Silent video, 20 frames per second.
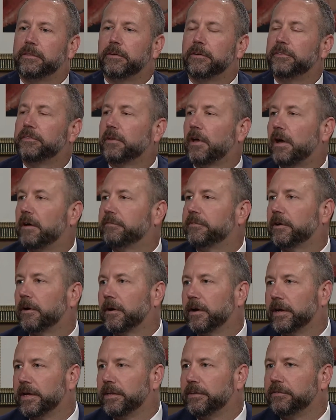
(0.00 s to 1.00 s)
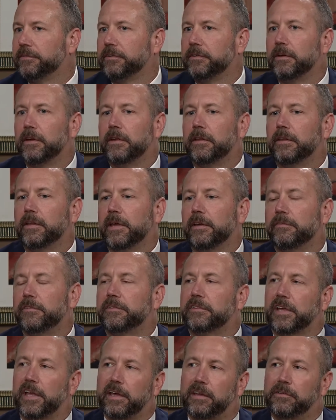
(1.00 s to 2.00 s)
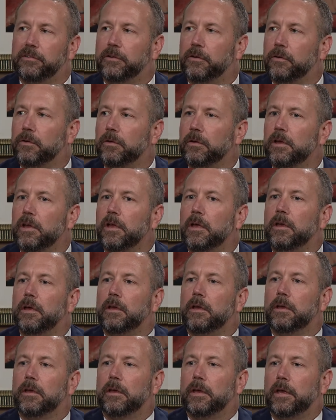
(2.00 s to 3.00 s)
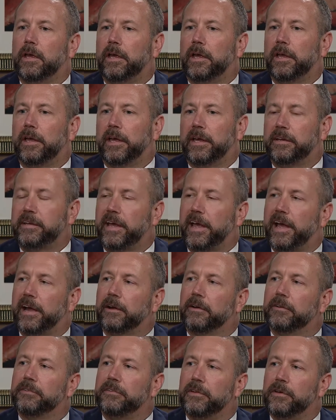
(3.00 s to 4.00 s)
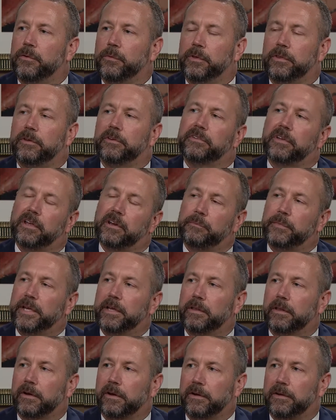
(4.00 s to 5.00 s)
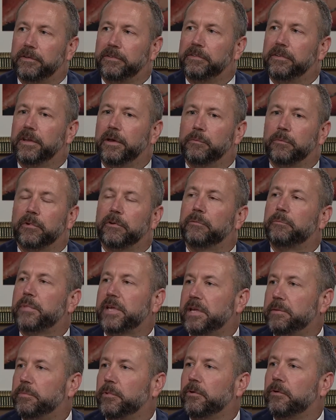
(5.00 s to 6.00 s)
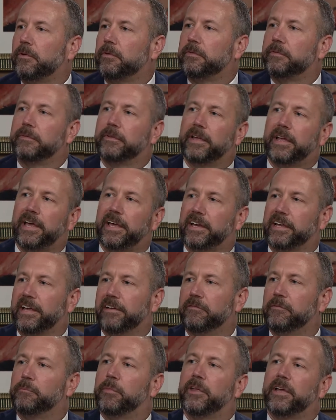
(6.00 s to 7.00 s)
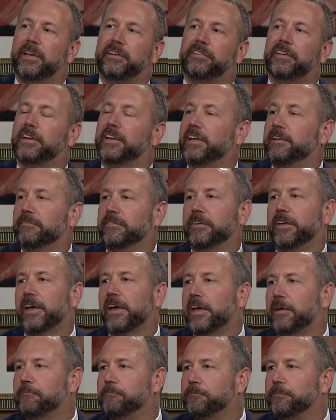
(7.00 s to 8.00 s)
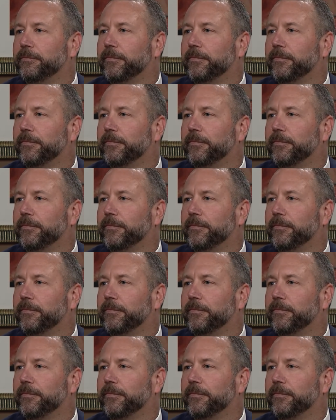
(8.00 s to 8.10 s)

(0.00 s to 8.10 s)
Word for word: They're soft targets. They have a schedule. Uh, attackers know when there's going to be a large number of people at a given place at a given time.